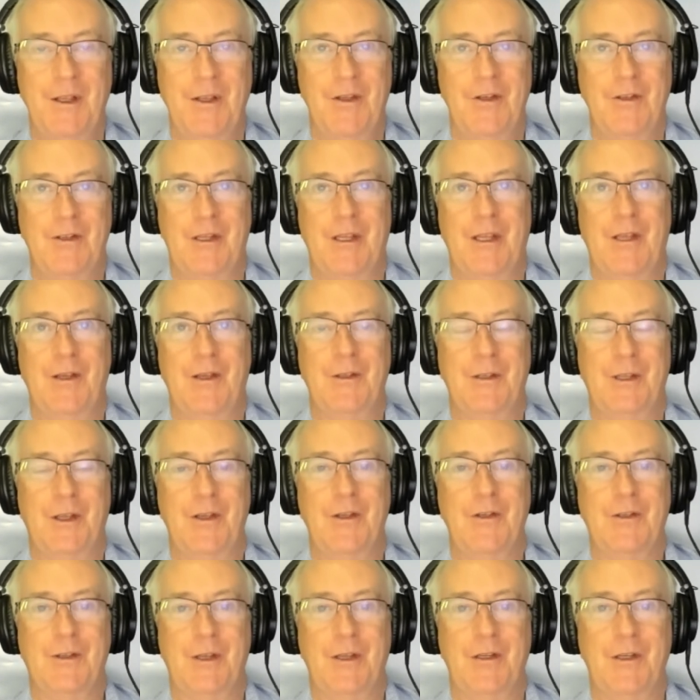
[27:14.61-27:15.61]
So those,
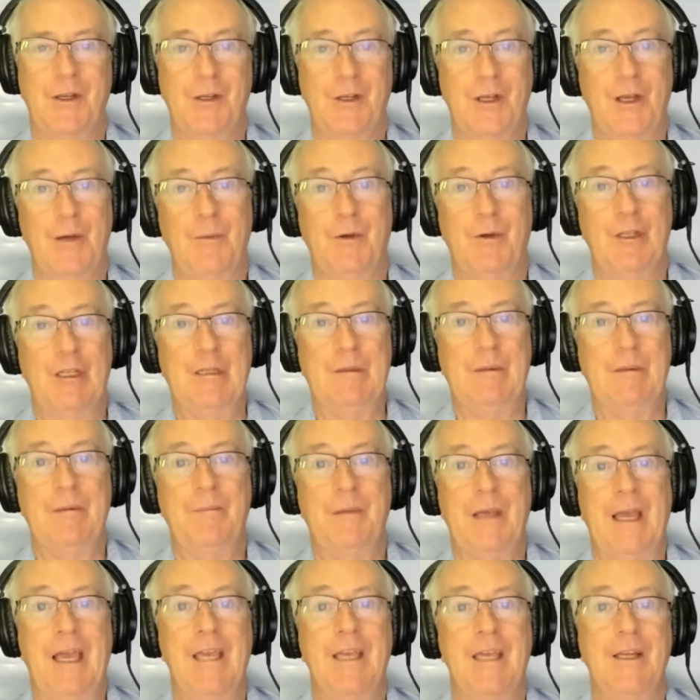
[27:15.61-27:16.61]
those, and you don't want them to be
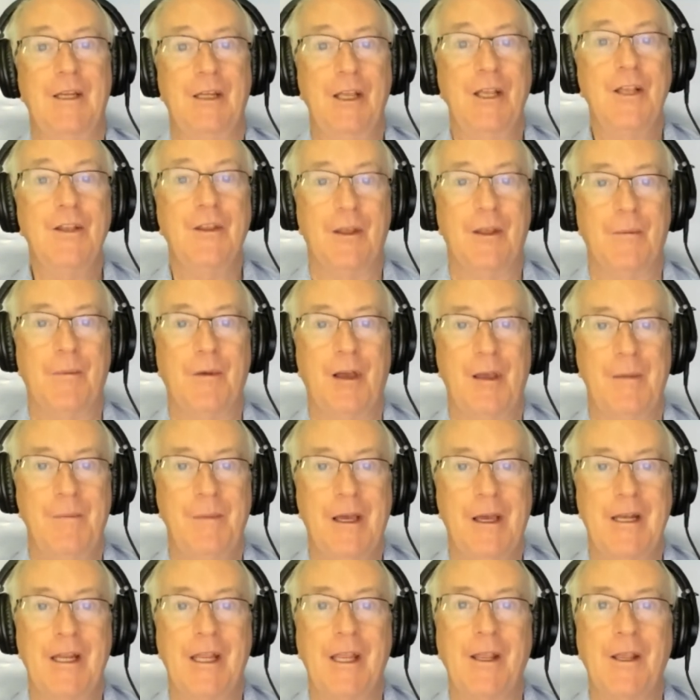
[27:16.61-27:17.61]
paid either by
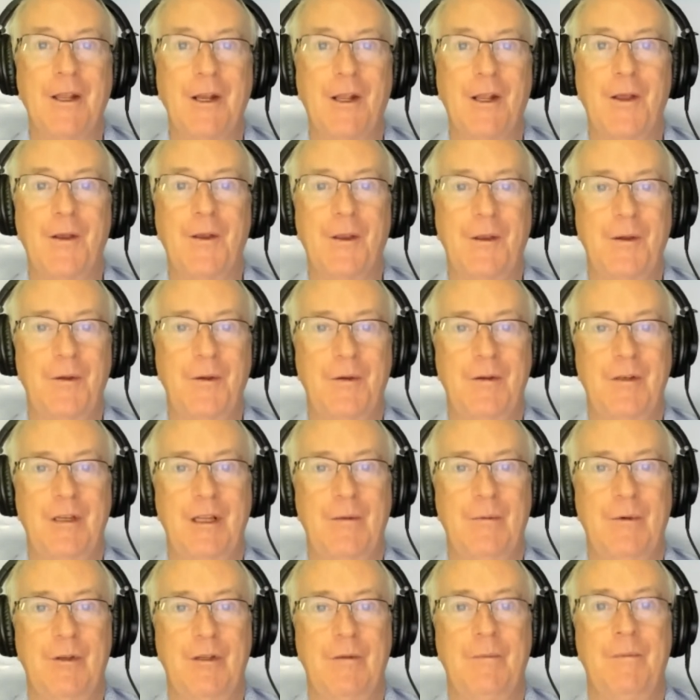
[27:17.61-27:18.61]
money, you know, you don't
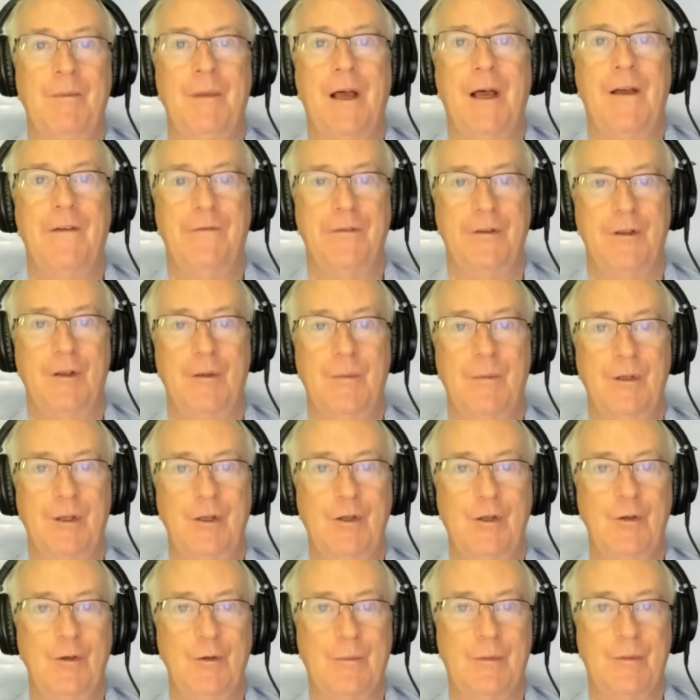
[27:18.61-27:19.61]
want the mafia being
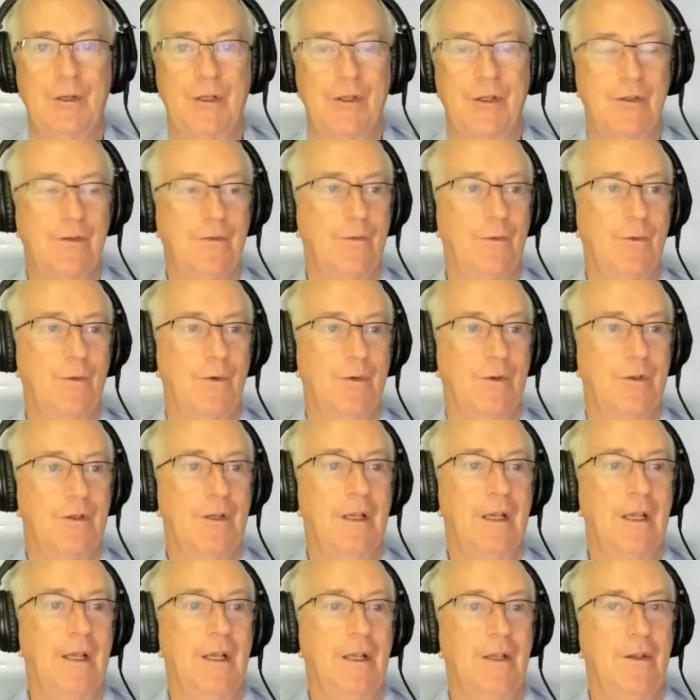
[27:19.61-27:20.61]
your police force.
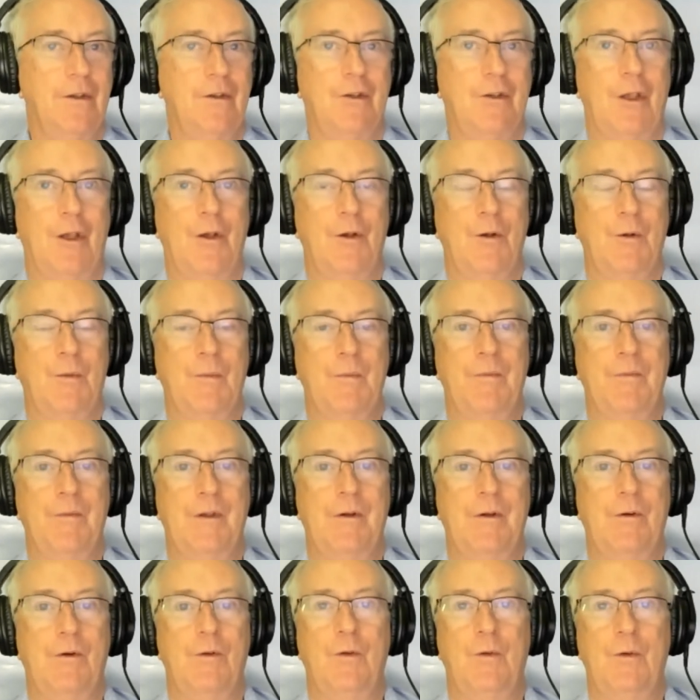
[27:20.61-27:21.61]
So
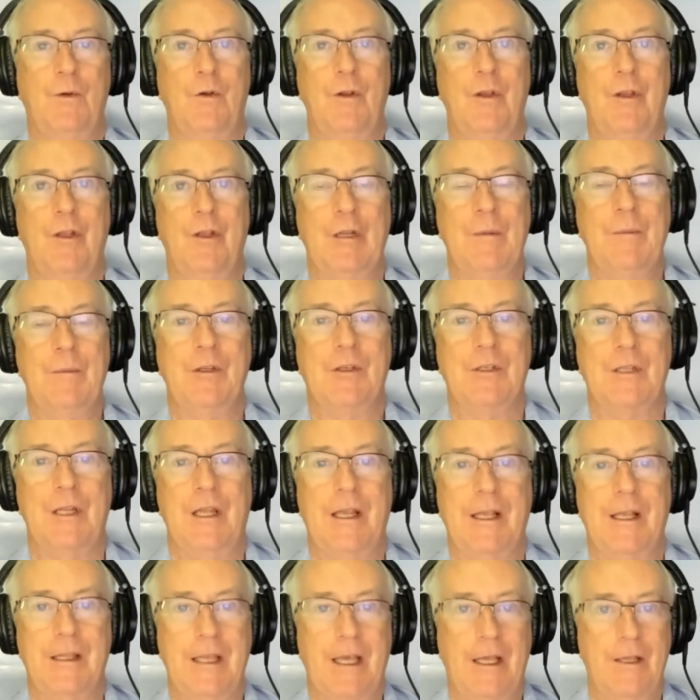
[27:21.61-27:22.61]
there are all, all elements
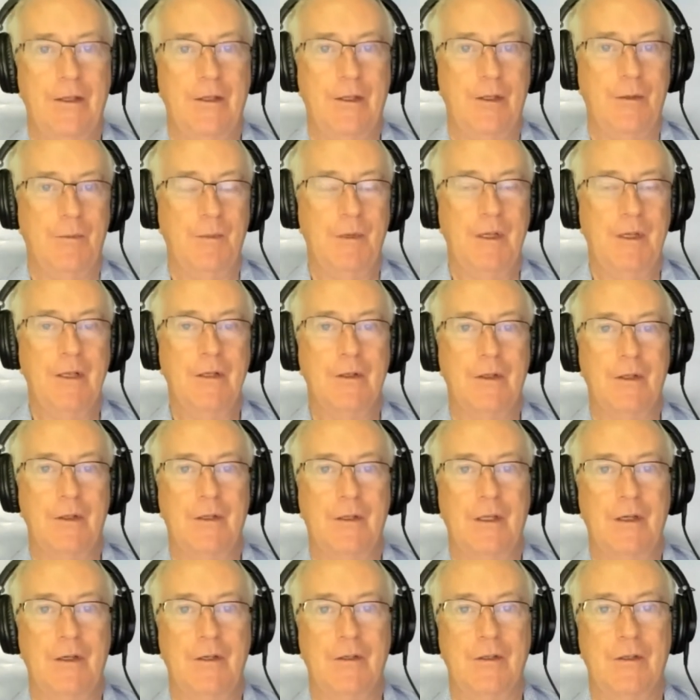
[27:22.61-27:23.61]
like that that mean that
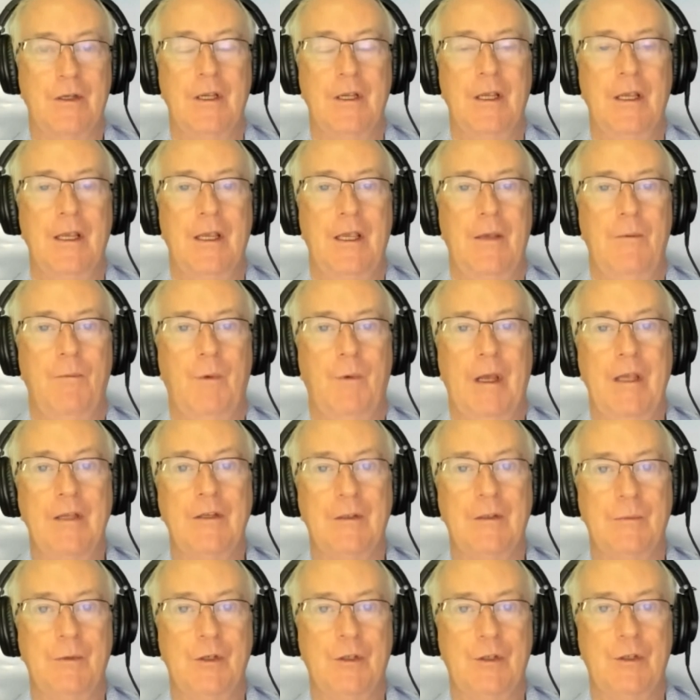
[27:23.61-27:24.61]
there's ways
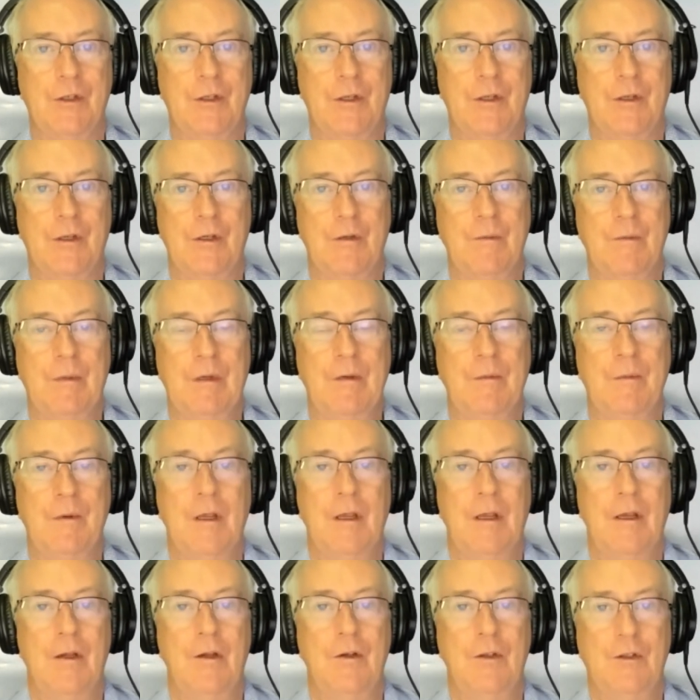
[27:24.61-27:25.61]
in which there there be
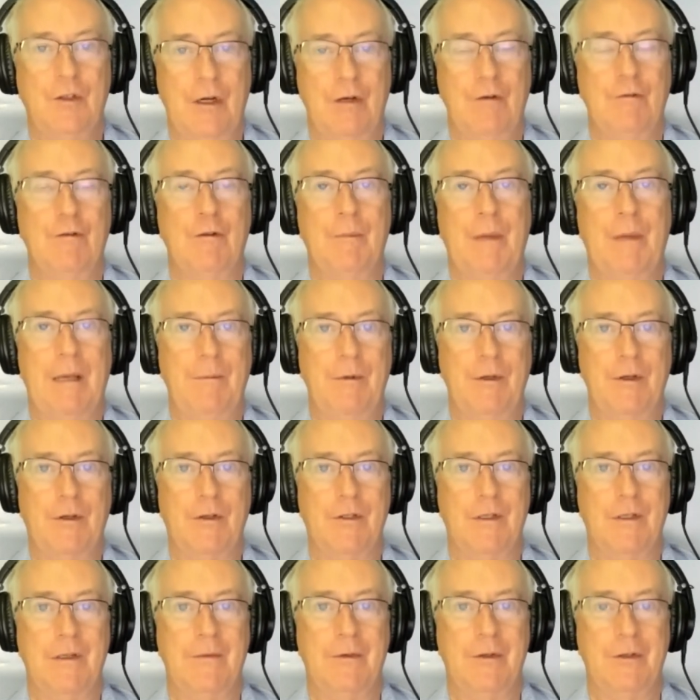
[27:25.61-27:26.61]
general public
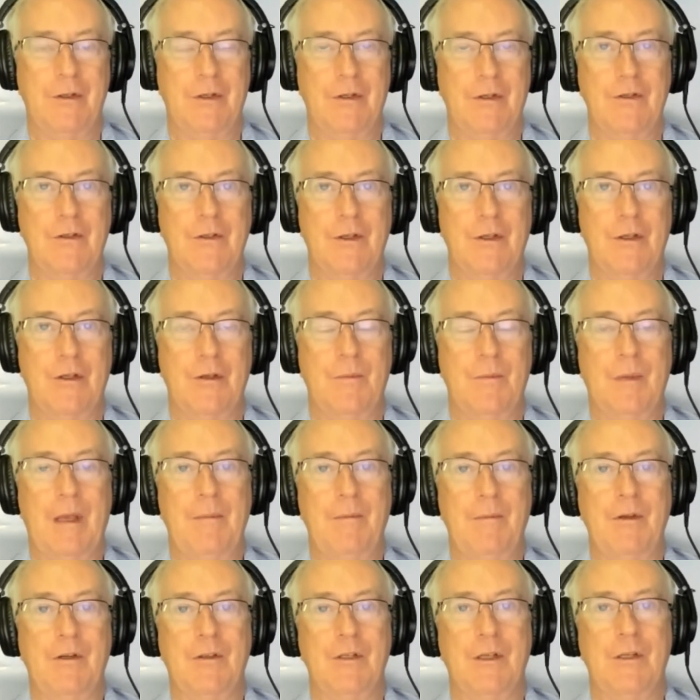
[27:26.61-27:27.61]
services that the
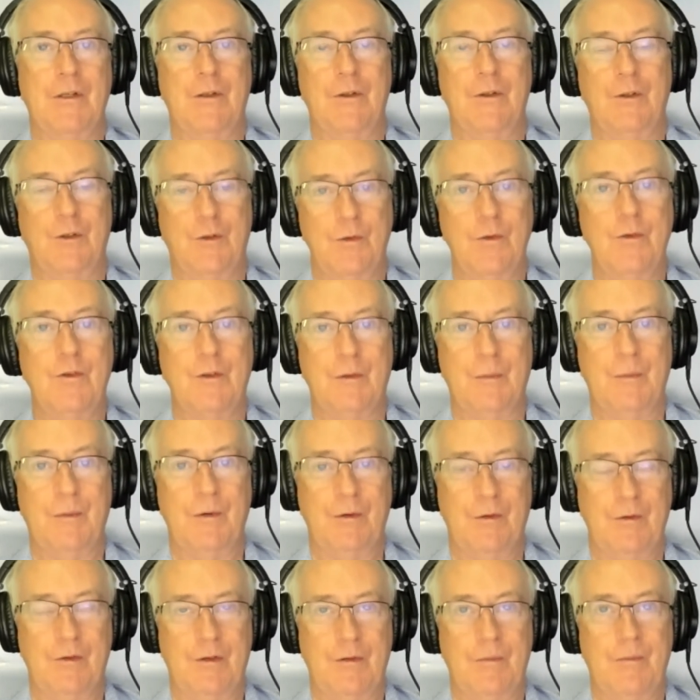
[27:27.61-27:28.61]
public sector should
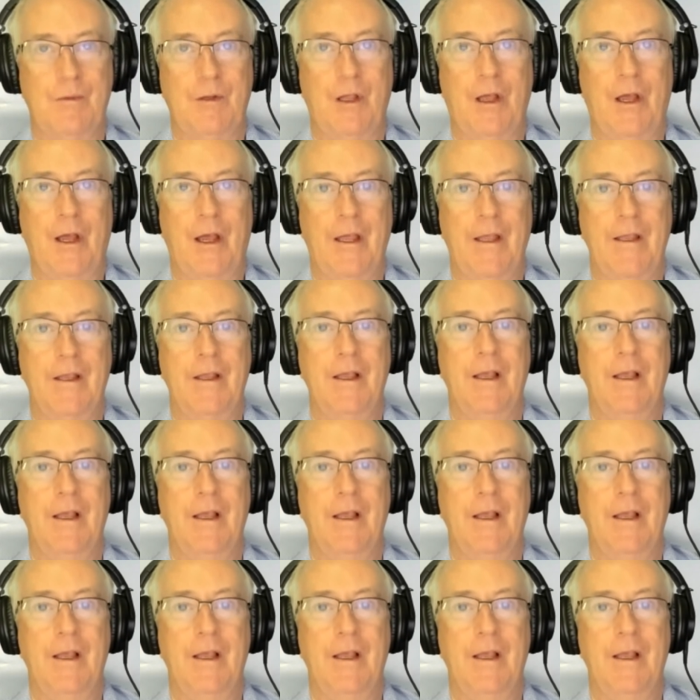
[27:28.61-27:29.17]
support, supply